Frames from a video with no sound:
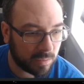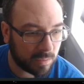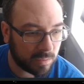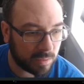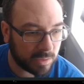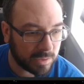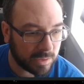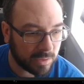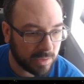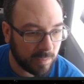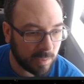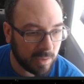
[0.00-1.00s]
She's here
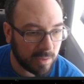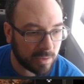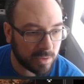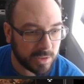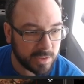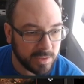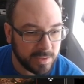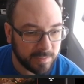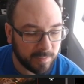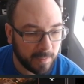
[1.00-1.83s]
somewhere. There she is.